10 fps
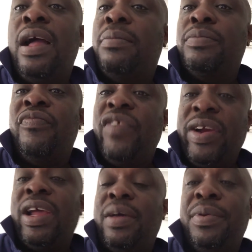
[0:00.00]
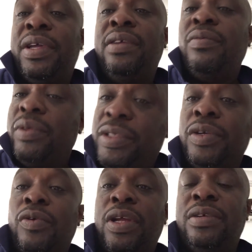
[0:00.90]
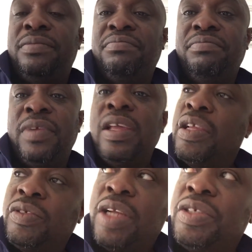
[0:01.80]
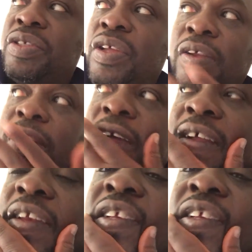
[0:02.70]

I'm very happy with solar. So I just thought I'd